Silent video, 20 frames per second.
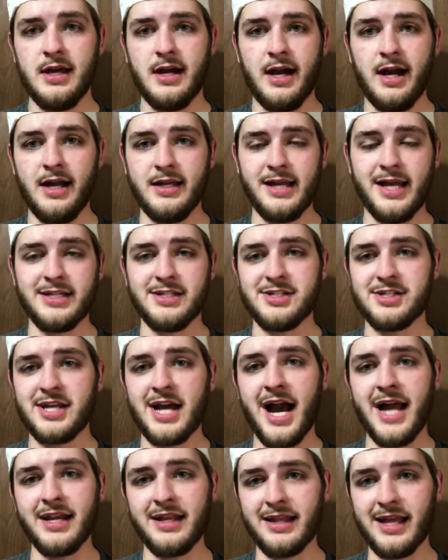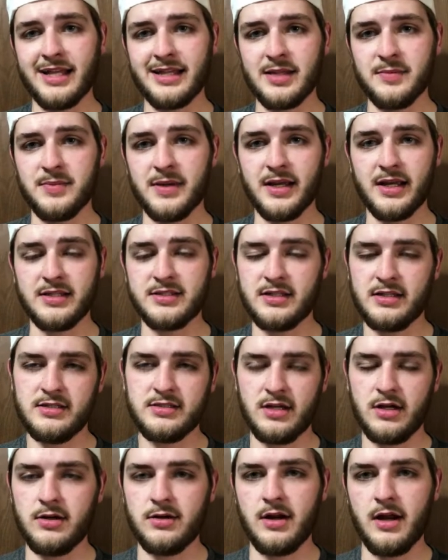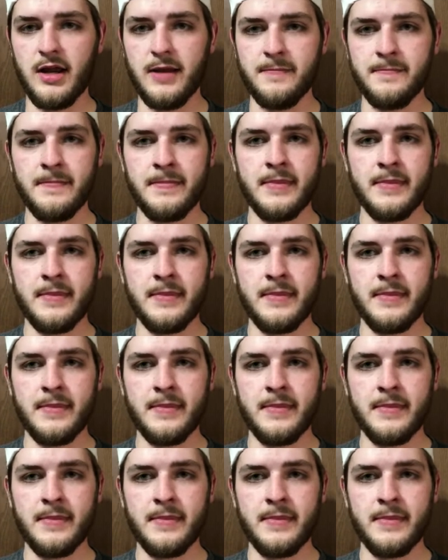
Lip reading: I just kind of like the pick. It's all right.